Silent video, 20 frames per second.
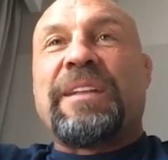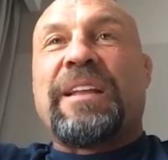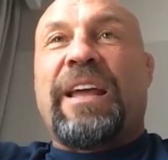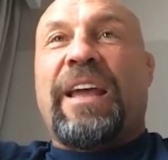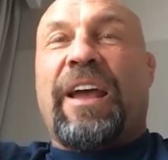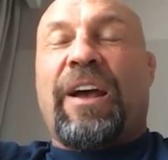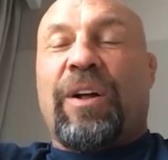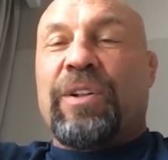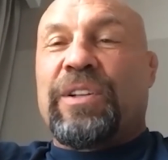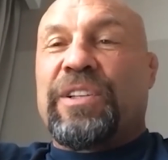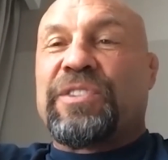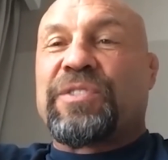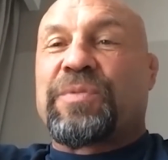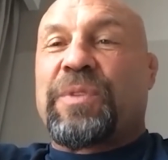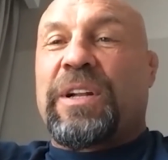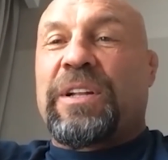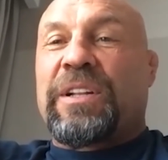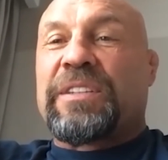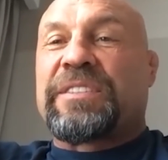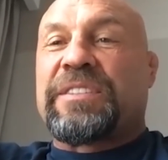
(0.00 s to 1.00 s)
Held is
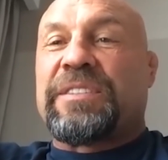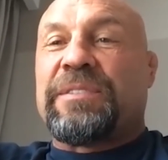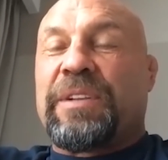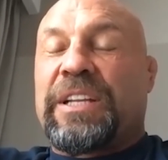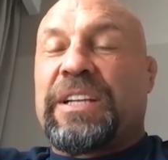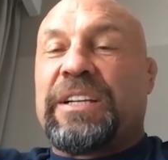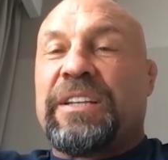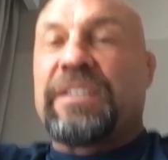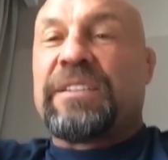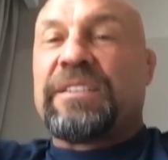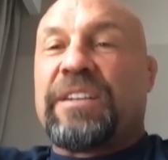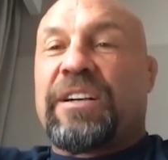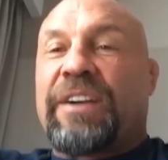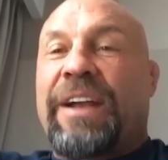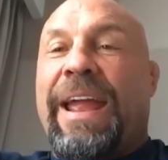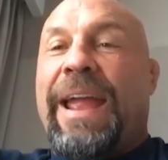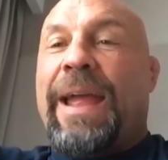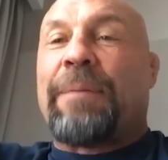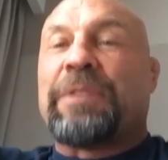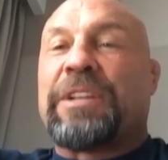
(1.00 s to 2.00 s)
relatively, or
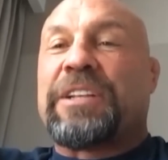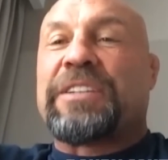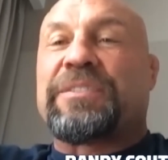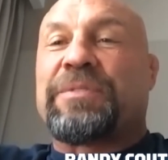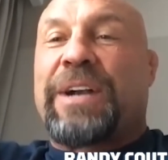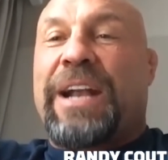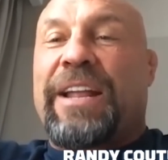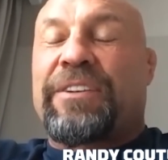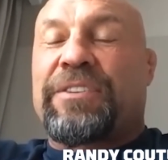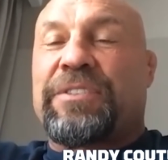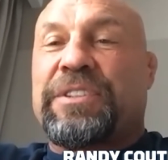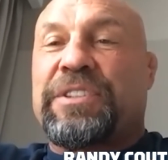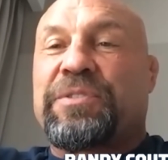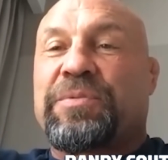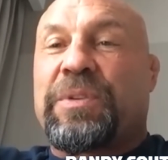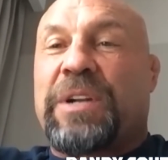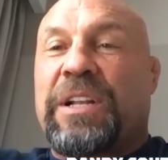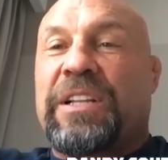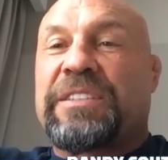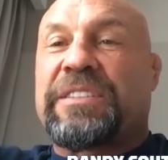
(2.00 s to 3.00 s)
Hamlet rather
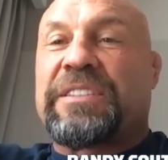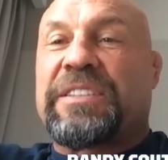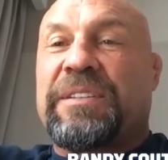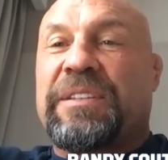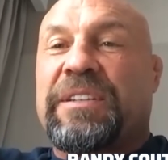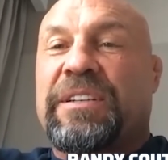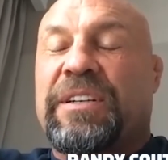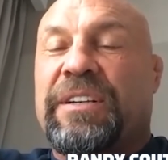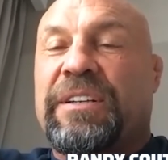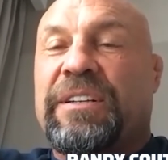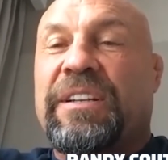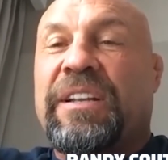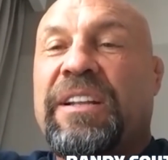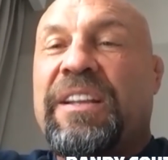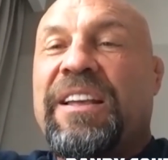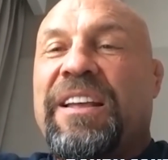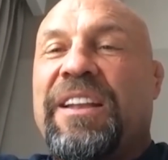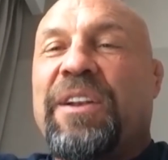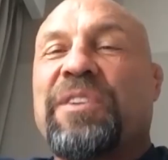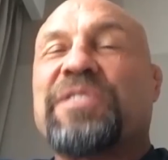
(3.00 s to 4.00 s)
is relative, or
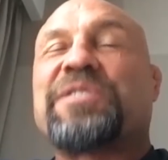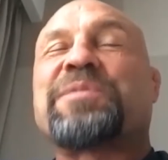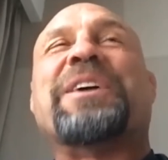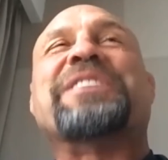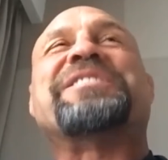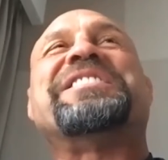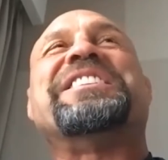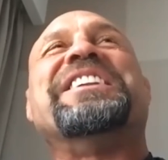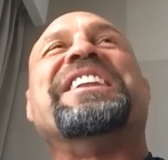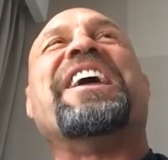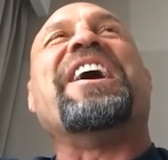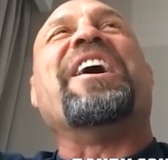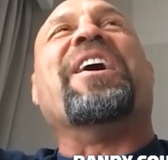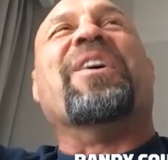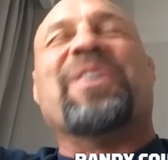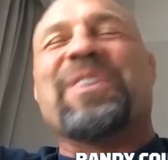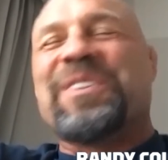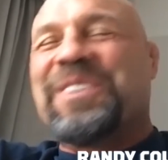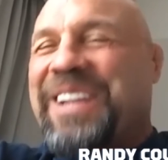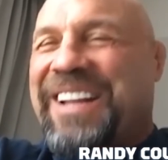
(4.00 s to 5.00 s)
no, it's Marcin
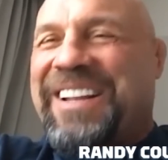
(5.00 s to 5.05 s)
Held.